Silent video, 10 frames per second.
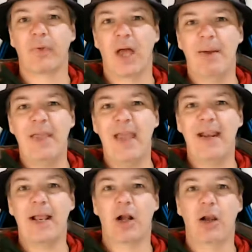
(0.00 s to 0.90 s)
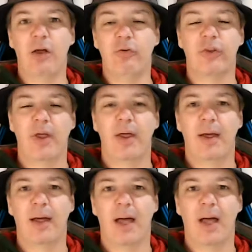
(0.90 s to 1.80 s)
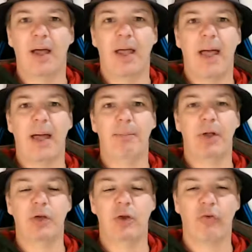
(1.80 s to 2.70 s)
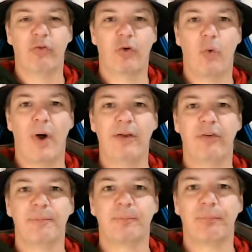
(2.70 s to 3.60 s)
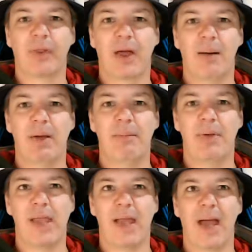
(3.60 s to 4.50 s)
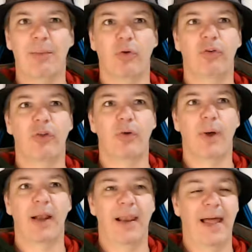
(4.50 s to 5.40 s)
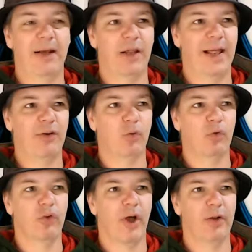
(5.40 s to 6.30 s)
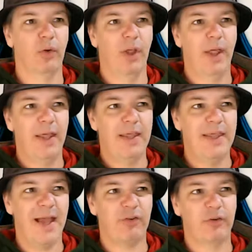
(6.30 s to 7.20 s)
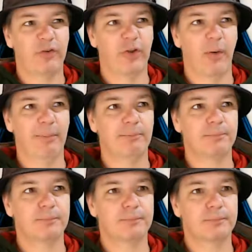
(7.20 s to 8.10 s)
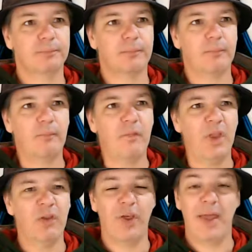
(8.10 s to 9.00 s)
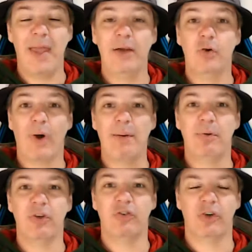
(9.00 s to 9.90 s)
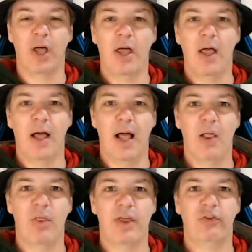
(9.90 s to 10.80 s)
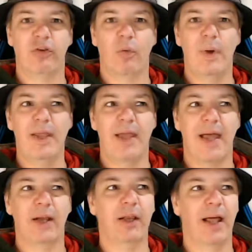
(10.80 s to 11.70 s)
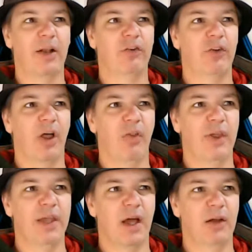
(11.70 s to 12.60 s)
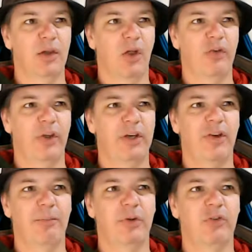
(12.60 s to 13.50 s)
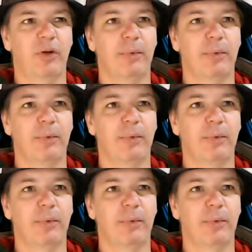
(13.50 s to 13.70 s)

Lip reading: getting close, but not quite being able to land an actual title yet. So, say in great position this weekend at the Lottie Championship.